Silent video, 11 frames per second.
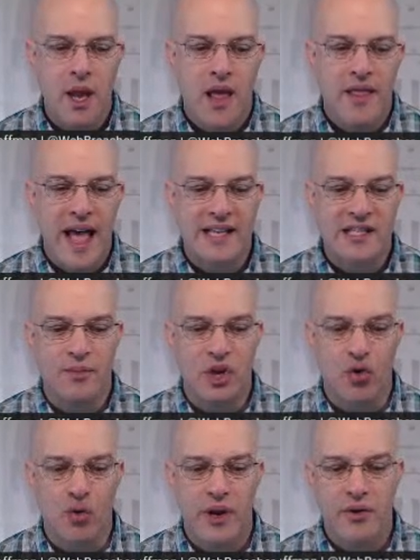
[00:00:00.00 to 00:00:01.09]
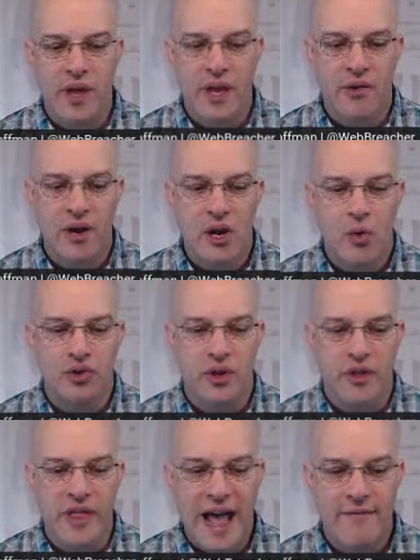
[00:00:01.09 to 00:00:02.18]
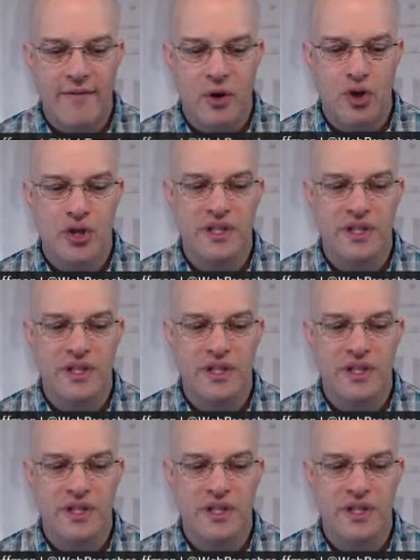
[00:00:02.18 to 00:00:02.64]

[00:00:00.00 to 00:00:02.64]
has to be greater than or equal to that version.